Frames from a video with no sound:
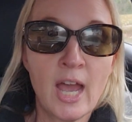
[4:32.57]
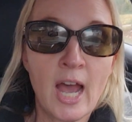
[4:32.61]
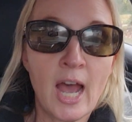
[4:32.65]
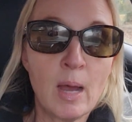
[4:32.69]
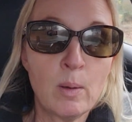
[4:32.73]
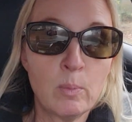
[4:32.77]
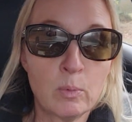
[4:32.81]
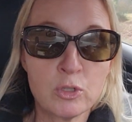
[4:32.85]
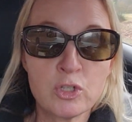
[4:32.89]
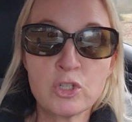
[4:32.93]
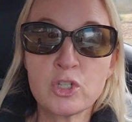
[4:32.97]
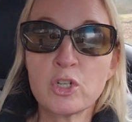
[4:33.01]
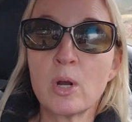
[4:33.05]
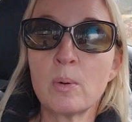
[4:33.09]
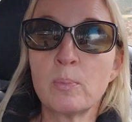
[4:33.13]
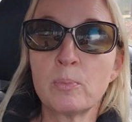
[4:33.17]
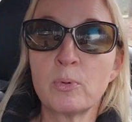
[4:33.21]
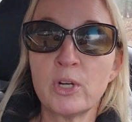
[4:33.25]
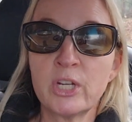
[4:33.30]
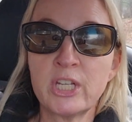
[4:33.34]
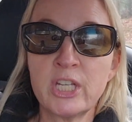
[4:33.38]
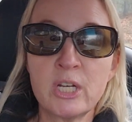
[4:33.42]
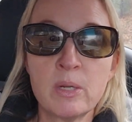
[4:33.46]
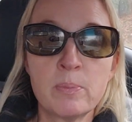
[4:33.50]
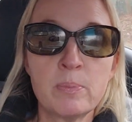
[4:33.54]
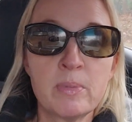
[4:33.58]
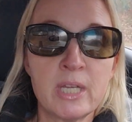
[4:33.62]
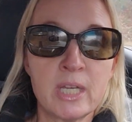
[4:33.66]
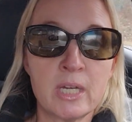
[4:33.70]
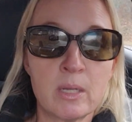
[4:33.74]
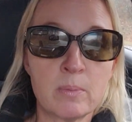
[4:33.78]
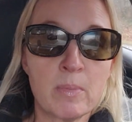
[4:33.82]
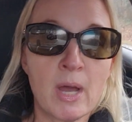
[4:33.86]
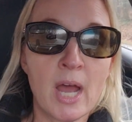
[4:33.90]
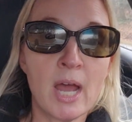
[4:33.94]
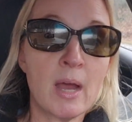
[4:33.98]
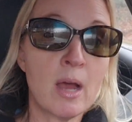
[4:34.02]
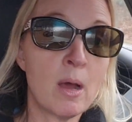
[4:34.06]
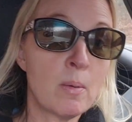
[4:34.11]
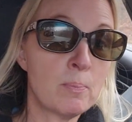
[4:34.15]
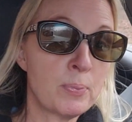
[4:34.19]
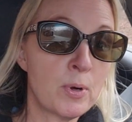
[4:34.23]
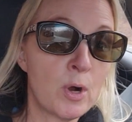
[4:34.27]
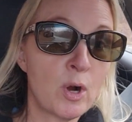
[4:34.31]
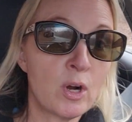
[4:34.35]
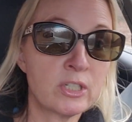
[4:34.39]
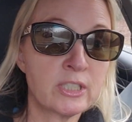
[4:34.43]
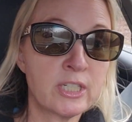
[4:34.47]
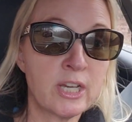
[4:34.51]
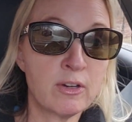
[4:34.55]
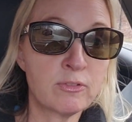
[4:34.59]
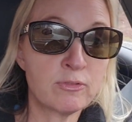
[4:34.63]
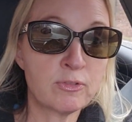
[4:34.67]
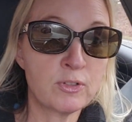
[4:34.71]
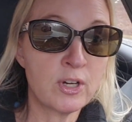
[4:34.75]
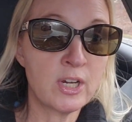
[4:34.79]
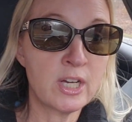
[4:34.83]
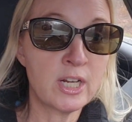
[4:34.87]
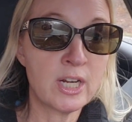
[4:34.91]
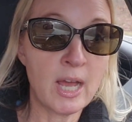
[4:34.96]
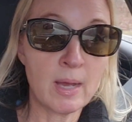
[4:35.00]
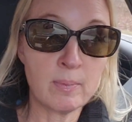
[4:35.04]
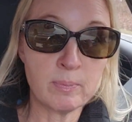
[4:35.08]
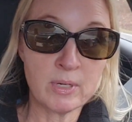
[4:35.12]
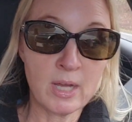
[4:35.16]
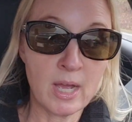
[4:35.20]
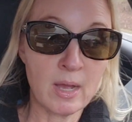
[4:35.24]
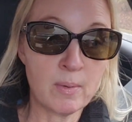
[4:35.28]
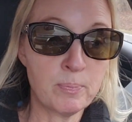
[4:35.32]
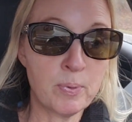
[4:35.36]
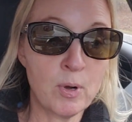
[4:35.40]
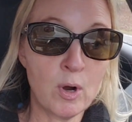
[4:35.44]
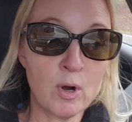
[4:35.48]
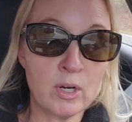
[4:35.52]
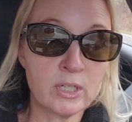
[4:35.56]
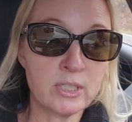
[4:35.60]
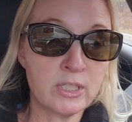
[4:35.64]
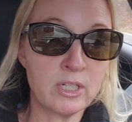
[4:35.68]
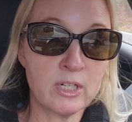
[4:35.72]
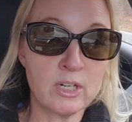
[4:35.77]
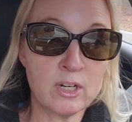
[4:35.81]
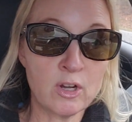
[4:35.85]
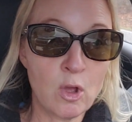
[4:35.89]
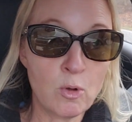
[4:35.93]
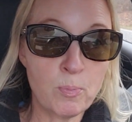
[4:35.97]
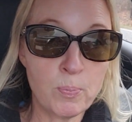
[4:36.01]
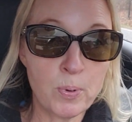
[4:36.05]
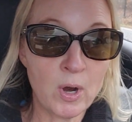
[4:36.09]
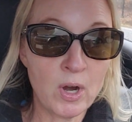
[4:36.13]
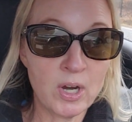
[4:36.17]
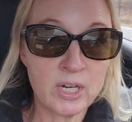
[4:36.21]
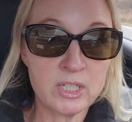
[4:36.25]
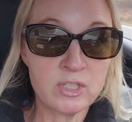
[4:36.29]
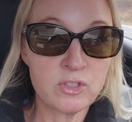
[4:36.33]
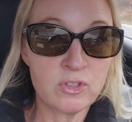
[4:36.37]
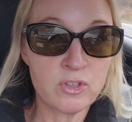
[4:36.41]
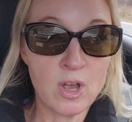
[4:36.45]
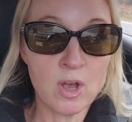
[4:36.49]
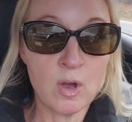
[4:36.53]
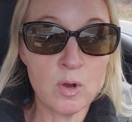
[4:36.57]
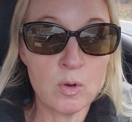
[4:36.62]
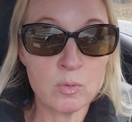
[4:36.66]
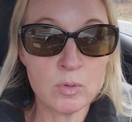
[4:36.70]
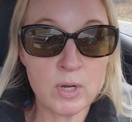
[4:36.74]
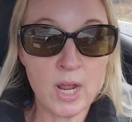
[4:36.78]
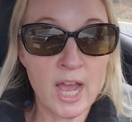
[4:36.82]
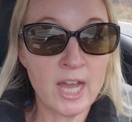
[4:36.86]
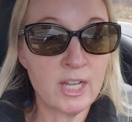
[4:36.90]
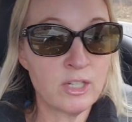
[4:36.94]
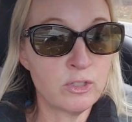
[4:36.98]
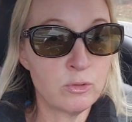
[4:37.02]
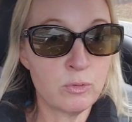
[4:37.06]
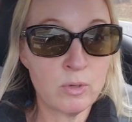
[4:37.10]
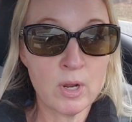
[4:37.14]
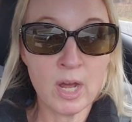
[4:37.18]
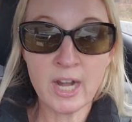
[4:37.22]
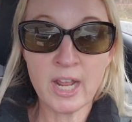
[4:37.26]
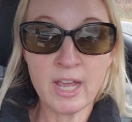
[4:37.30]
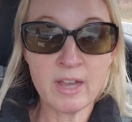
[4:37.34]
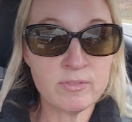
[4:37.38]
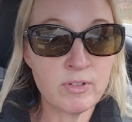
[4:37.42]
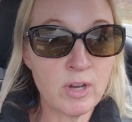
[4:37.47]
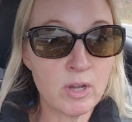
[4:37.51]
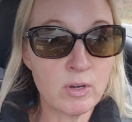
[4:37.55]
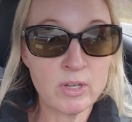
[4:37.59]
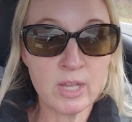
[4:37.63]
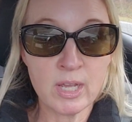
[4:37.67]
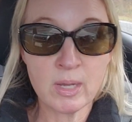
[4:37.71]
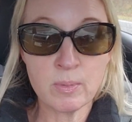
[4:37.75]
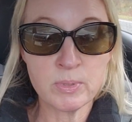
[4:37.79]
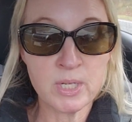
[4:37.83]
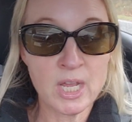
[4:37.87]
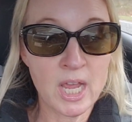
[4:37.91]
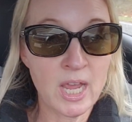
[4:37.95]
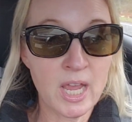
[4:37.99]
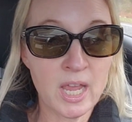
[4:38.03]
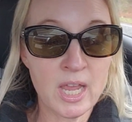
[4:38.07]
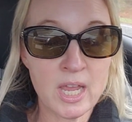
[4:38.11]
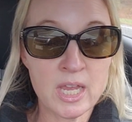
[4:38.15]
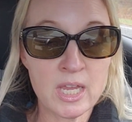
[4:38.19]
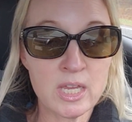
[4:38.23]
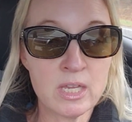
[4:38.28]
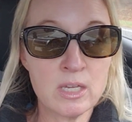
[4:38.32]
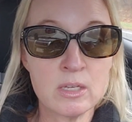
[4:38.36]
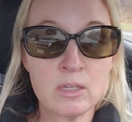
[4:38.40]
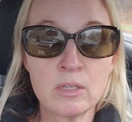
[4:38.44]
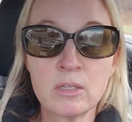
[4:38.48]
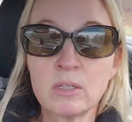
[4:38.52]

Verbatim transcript: I'm going to start bringing them in. My, I'm parked out front. I'm, I'm parked in a no parking zone. I do not have all damn day